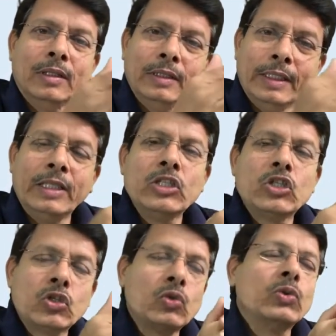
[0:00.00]
it is
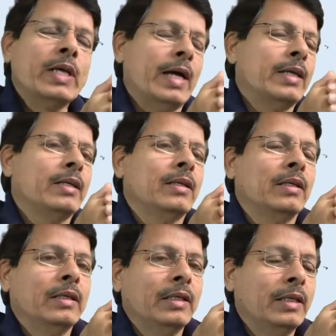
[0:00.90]
true that
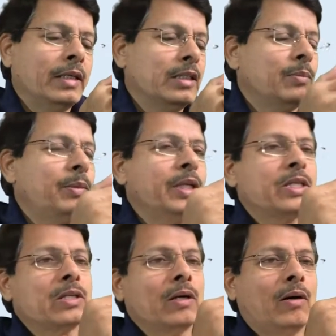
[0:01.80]
it is
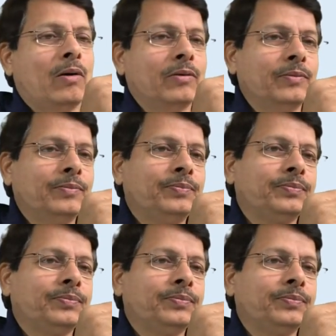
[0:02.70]
based on